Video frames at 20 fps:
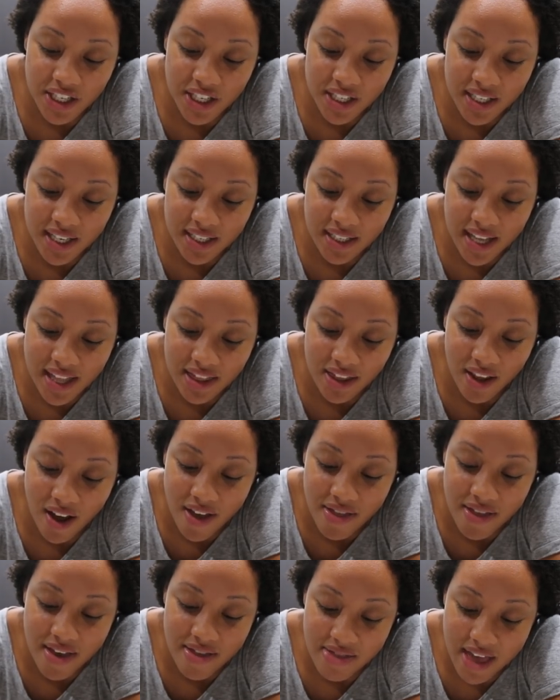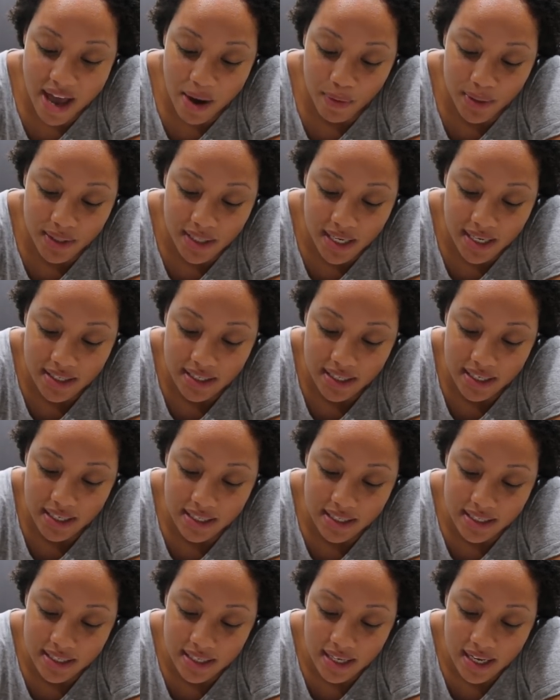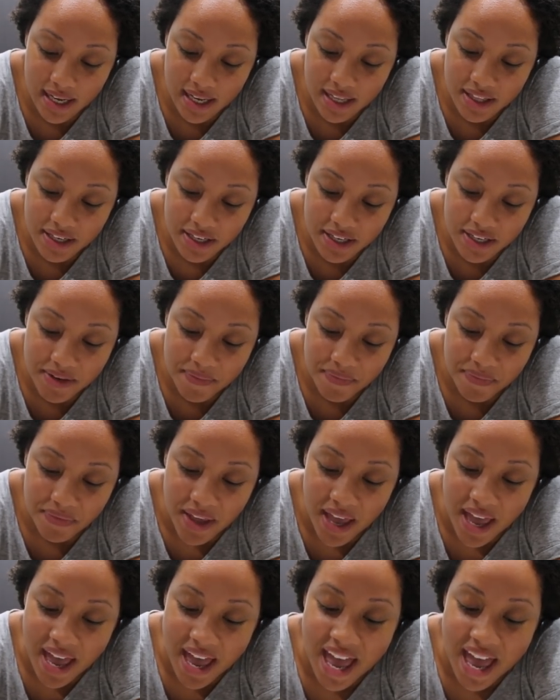just because I thought that that would taste good together.